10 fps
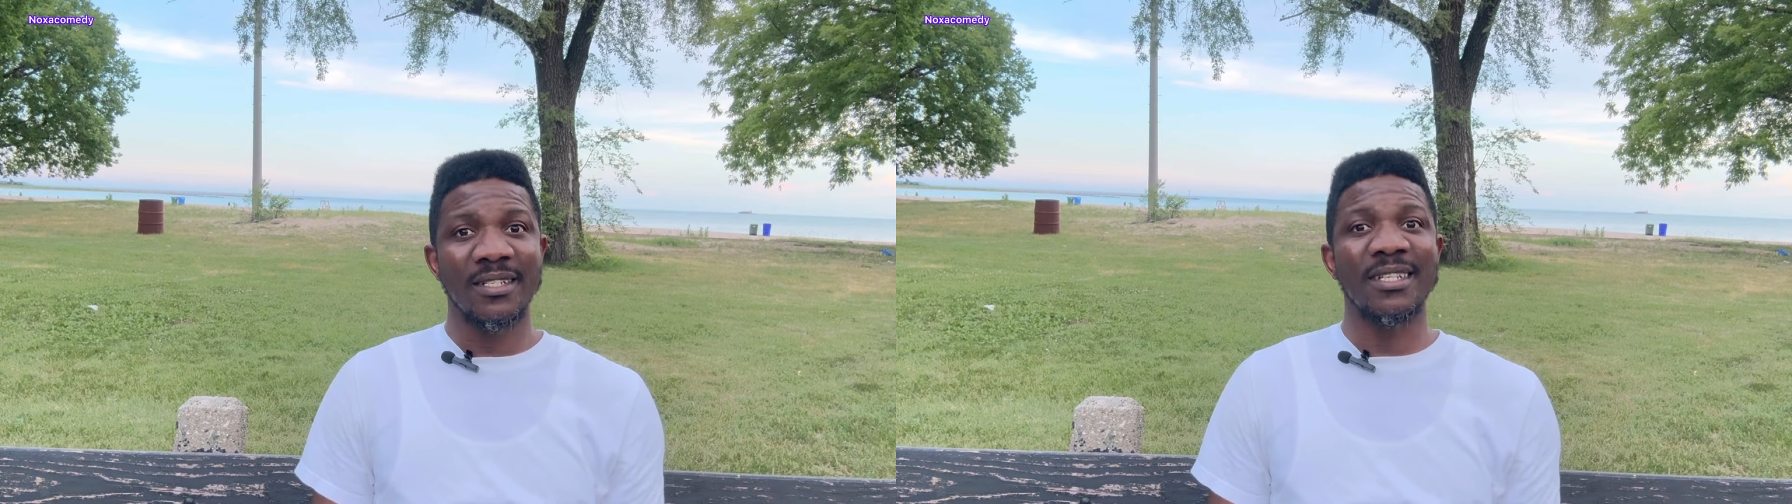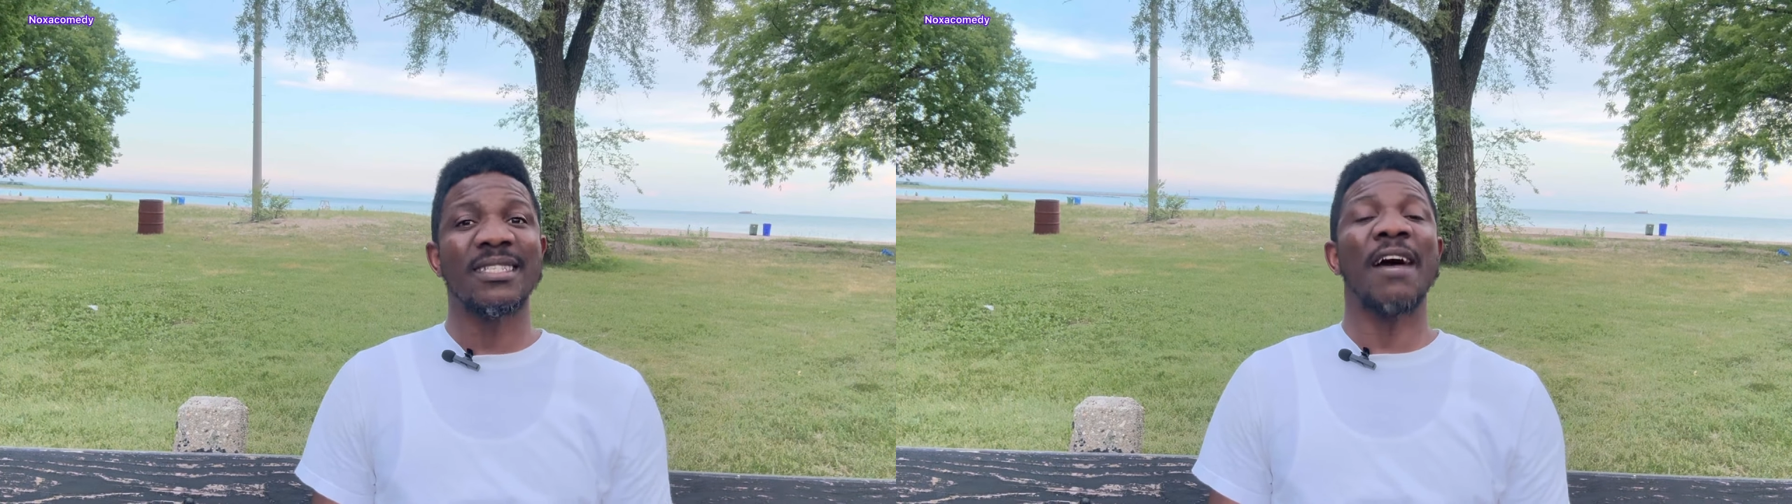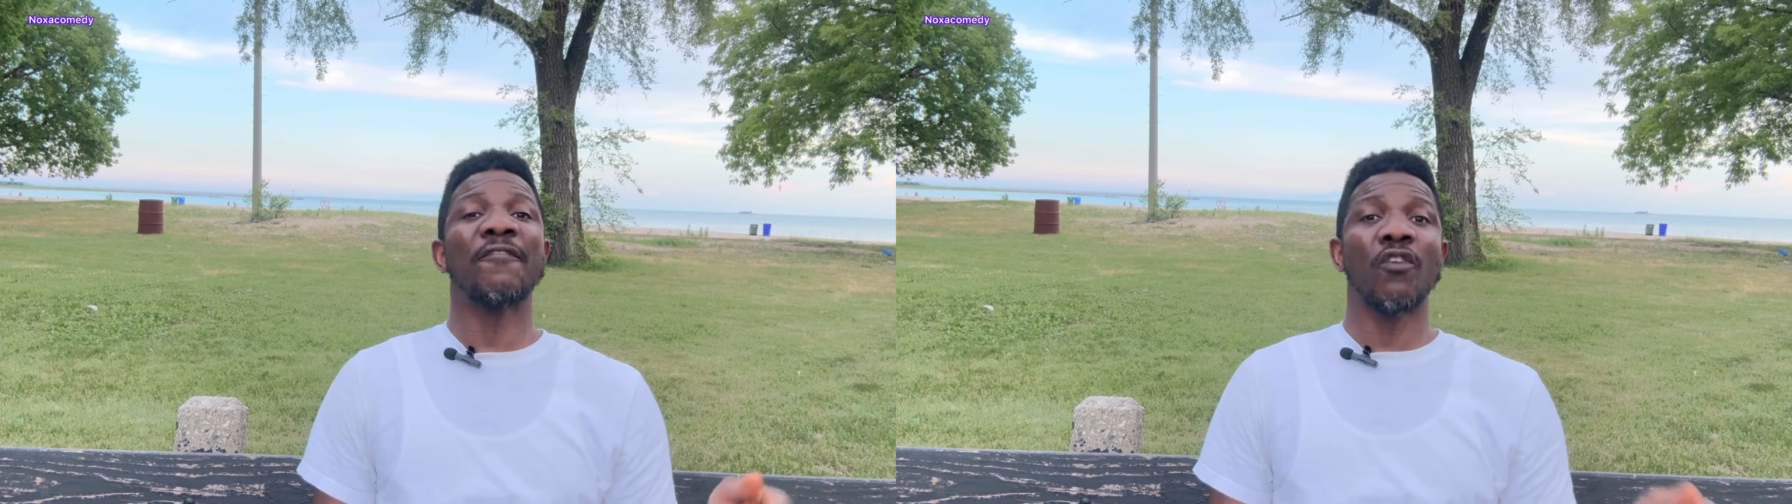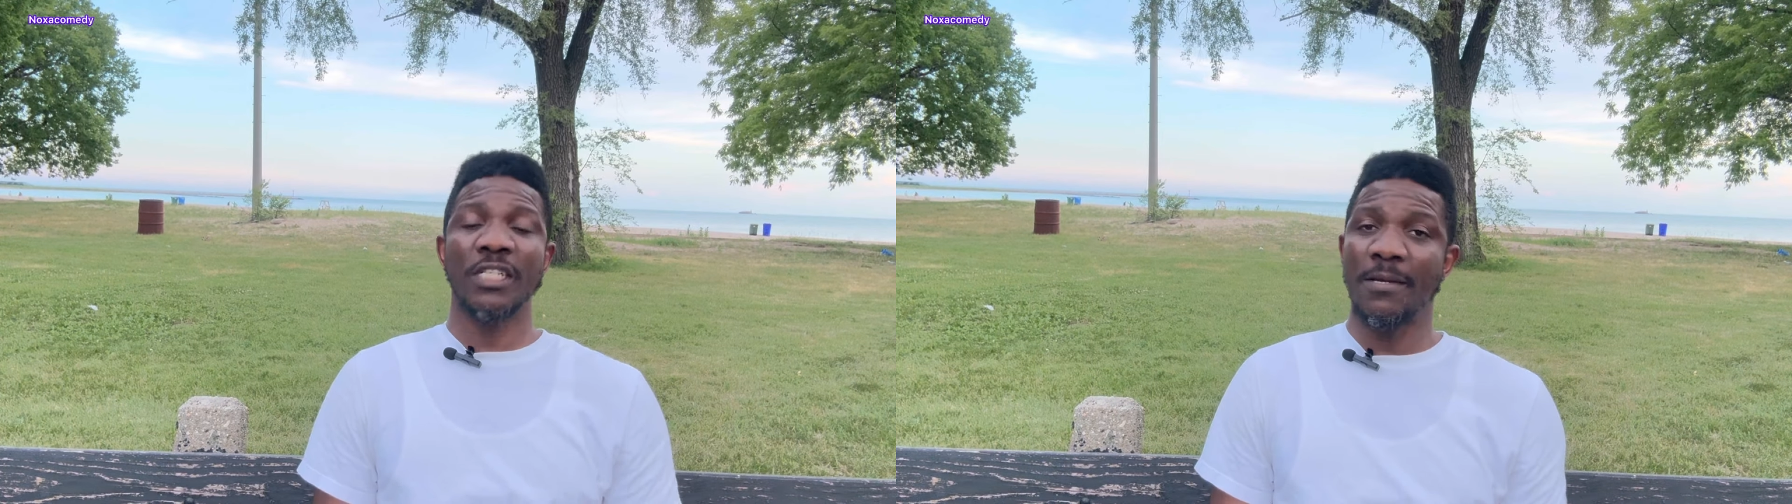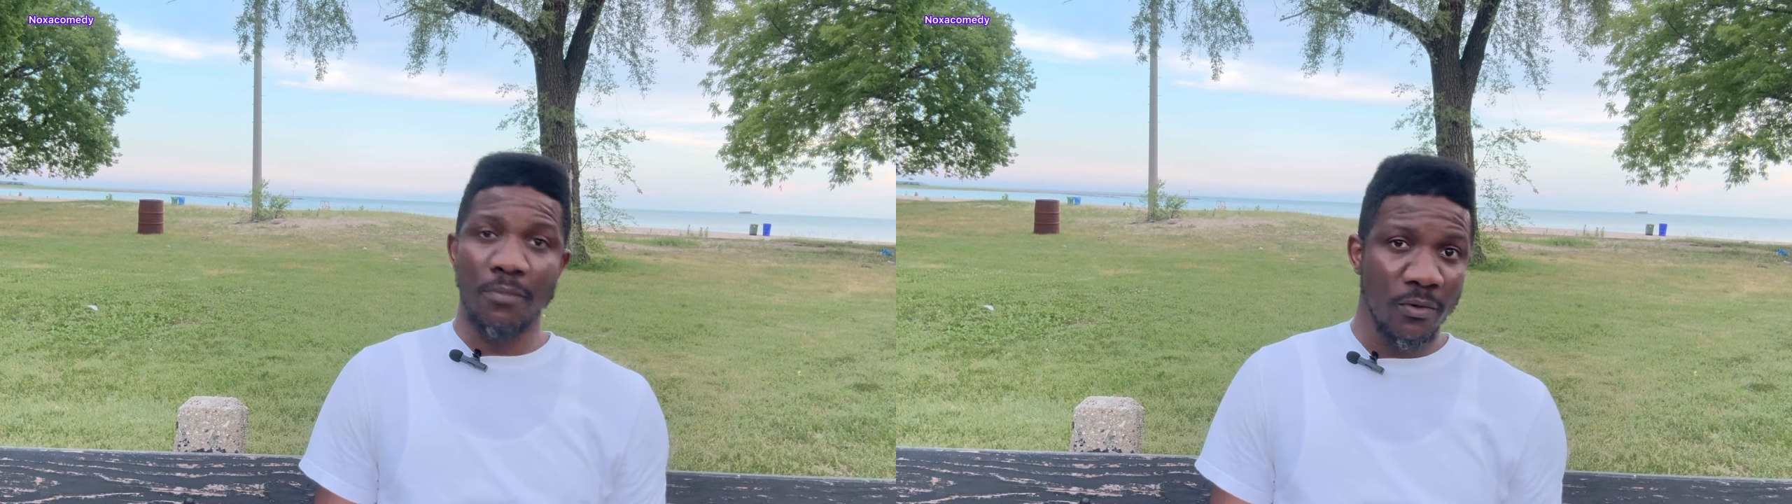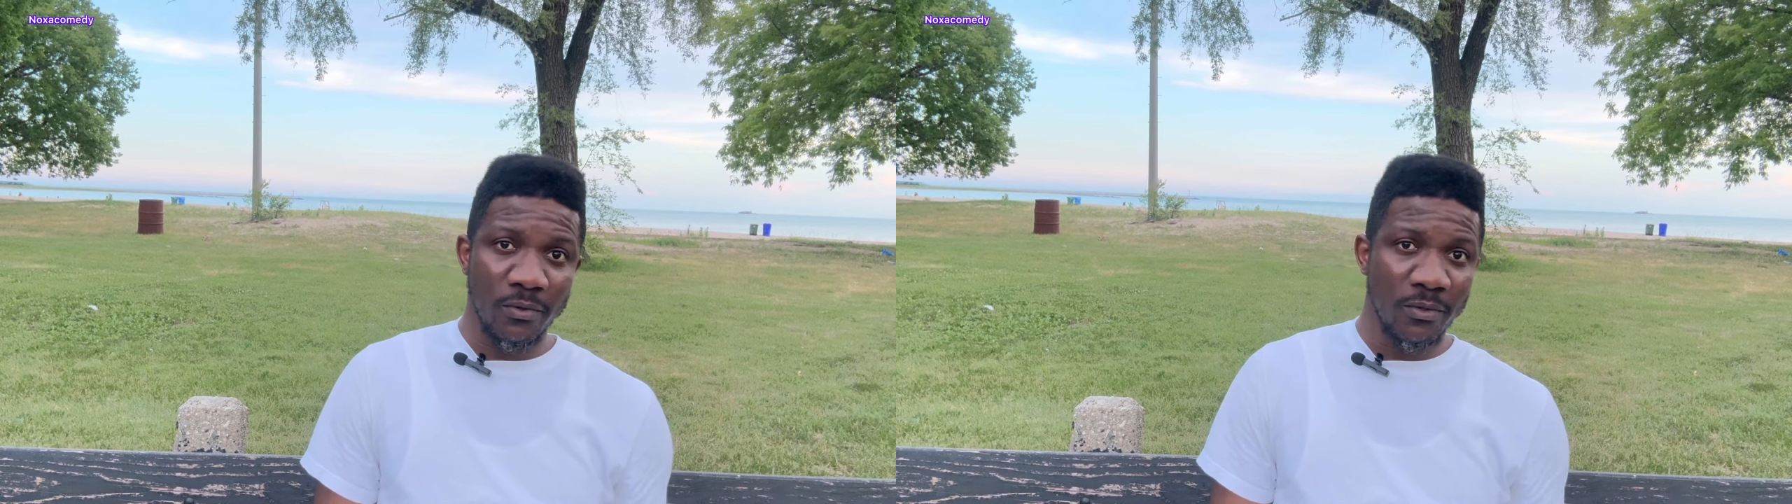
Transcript: is affordable.